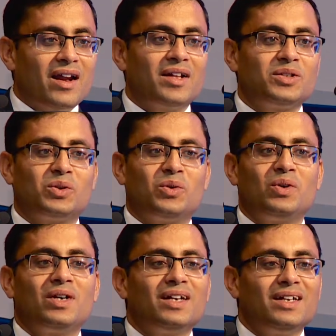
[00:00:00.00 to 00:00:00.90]
has
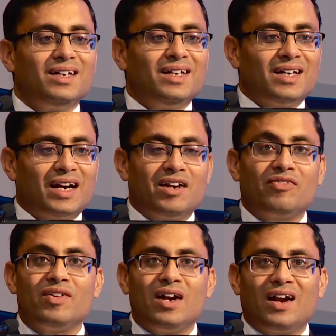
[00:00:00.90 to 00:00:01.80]
shown that
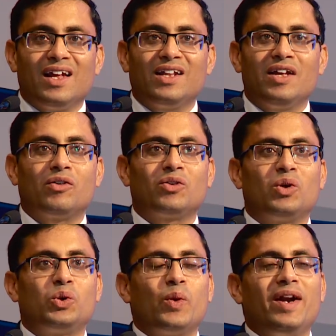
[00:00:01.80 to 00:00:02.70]
definitely there was
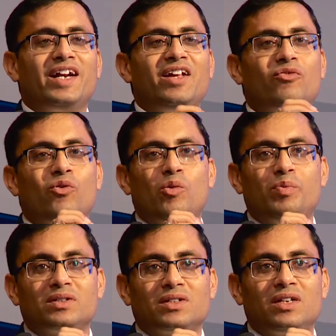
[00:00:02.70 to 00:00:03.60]
around
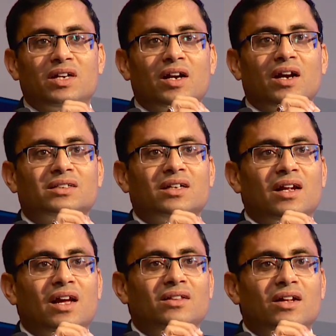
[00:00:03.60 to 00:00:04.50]
24% reduction
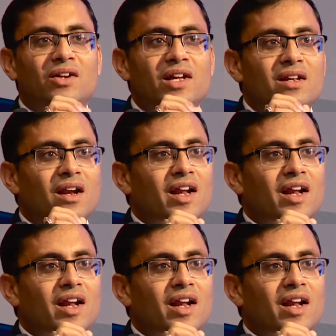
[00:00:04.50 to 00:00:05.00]
in the renal